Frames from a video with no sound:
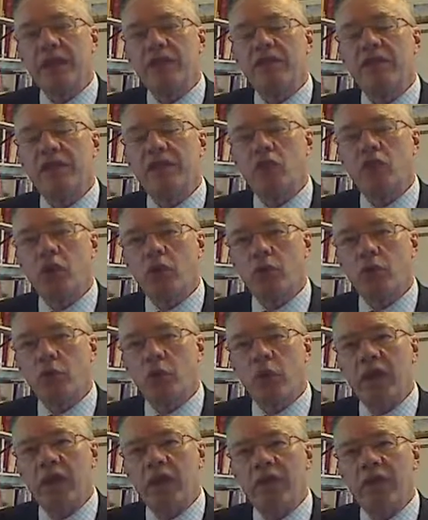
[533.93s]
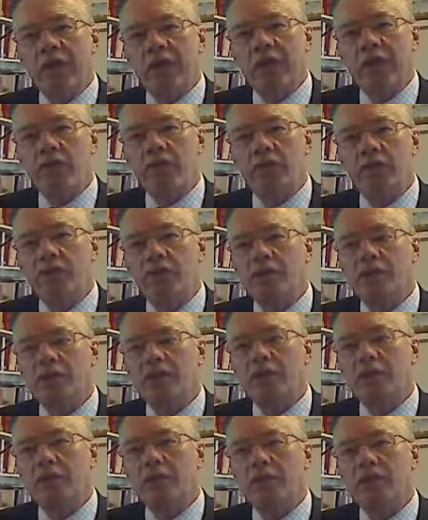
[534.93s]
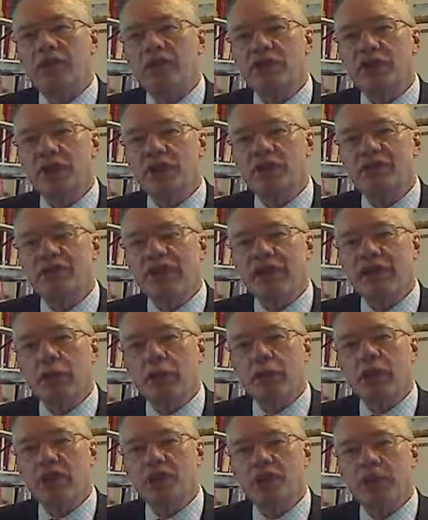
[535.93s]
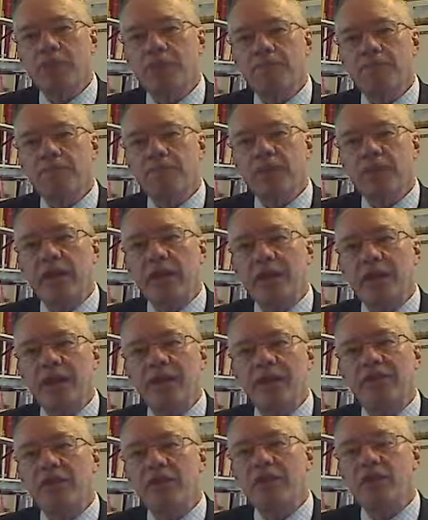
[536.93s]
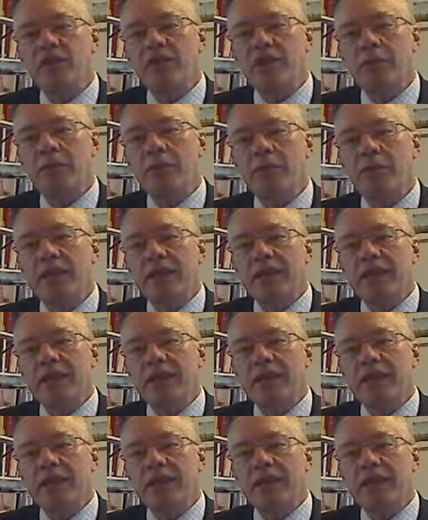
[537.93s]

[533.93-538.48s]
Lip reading: They're not really that interested in the precise valuation, and if there's some